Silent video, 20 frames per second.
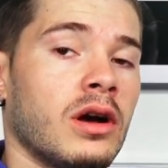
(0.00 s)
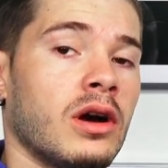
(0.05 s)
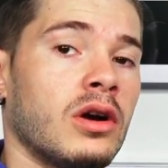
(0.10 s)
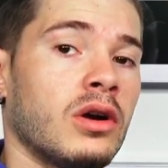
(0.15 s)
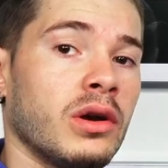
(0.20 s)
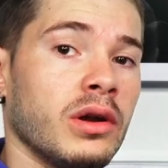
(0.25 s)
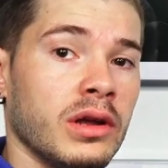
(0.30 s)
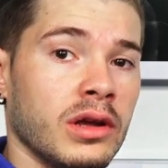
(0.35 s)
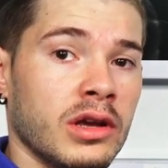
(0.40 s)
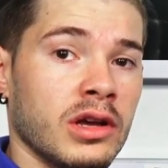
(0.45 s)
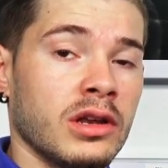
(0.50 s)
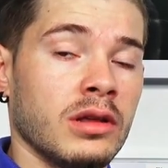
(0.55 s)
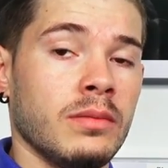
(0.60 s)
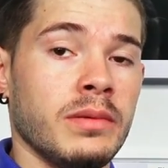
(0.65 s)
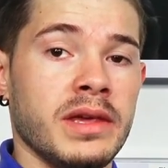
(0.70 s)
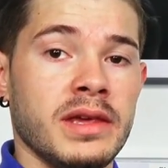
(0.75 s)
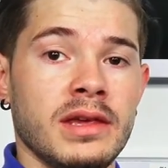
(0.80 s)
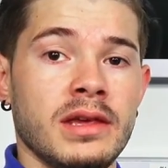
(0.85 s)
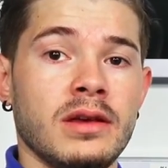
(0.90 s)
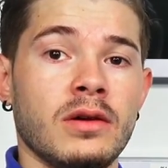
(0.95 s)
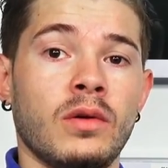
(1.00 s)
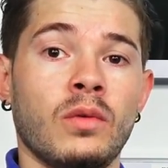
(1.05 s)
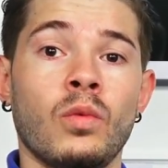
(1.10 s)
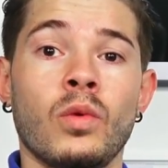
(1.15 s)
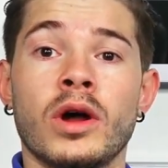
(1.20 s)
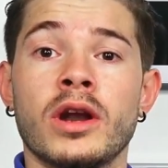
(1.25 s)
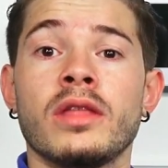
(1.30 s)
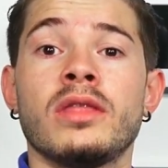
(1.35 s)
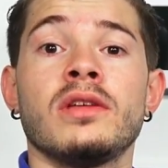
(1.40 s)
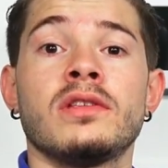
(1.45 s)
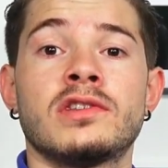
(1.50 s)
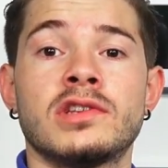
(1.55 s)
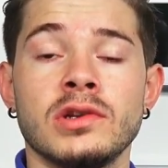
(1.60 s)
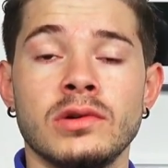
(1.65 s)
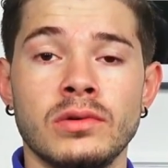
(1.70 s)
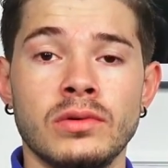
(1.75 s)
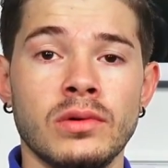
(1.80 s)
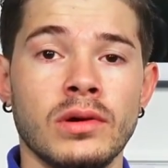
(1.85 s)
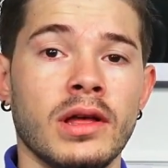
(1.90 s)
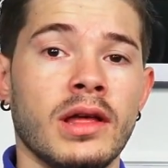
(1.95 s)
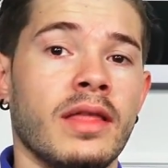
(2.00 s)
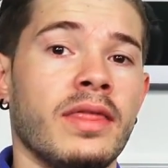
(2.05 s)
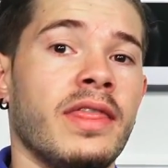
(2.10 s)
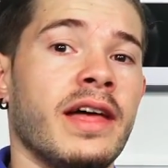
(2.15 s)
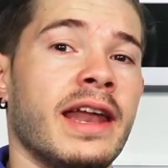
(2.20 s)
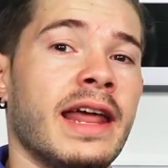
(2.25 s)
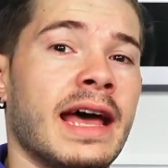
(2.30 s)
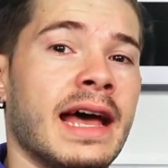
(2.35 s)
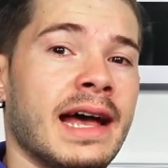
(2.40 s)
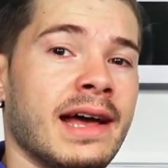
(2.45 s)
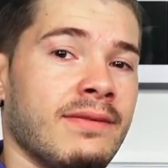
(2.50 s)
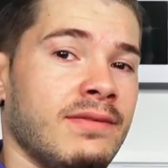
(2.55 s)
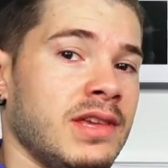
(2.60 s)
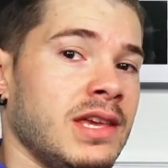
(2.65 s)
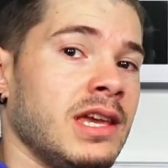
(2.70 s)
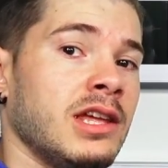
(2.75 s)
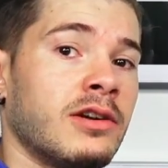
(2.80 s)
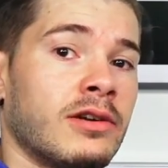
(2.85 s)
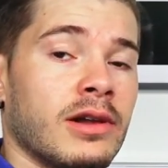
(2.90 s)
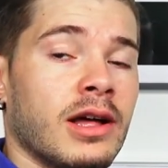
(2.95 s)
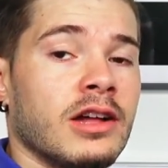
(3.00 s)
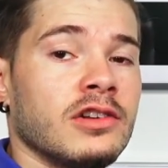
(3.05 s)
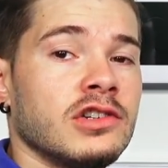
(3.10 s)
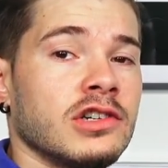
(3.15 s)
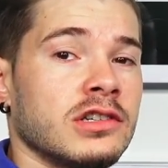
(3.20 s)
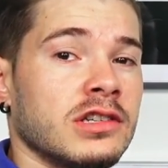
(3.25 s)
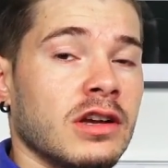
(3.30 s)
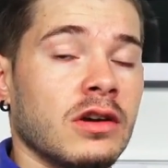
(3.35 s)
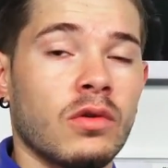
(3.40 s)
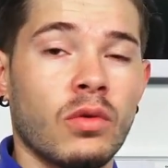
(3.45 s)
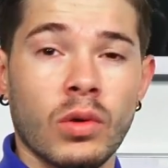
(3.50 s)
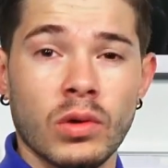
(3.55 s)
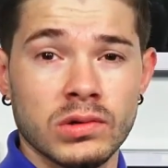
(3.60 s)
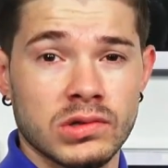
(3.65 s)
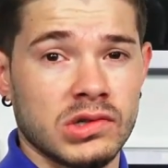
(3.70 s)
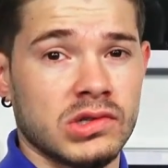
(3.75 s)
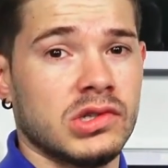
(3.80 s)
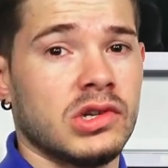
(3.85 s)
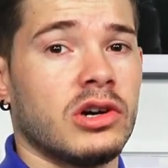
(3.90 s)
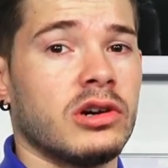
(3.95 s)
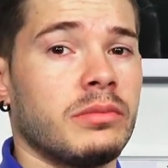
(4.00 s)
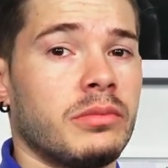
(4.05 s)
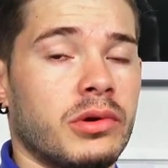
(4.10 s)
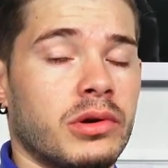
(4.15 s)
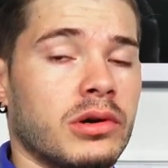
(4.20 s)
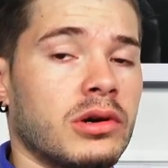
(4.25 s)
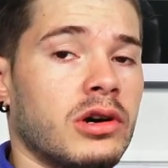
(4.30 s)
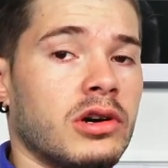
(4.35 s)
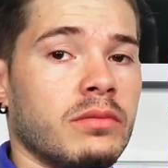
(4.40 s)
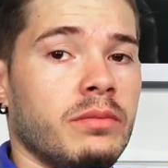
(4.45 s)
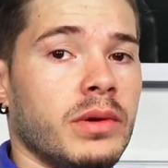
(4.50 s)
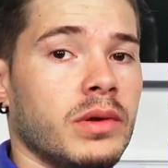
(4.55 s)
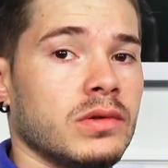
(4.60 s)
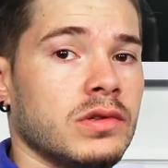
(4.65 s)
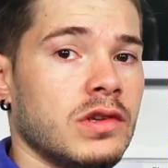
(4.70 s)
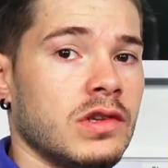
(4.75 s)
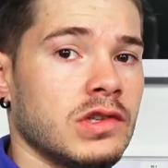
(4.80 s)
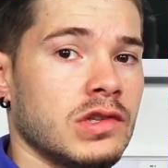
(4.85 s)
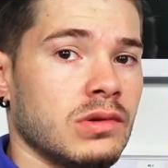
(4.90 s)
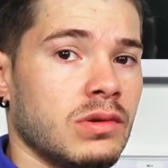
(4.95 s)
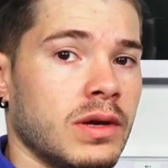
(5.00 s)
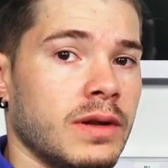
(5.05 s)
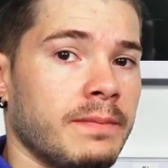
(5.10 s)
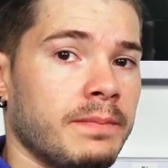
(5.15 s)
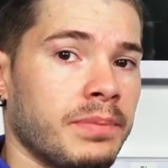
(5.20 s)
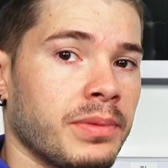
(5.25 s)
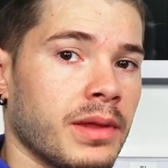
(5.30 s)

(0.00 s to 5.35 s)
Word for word: are going to be one of the two that have the Interlogix and Qolsys daughter board card built into it.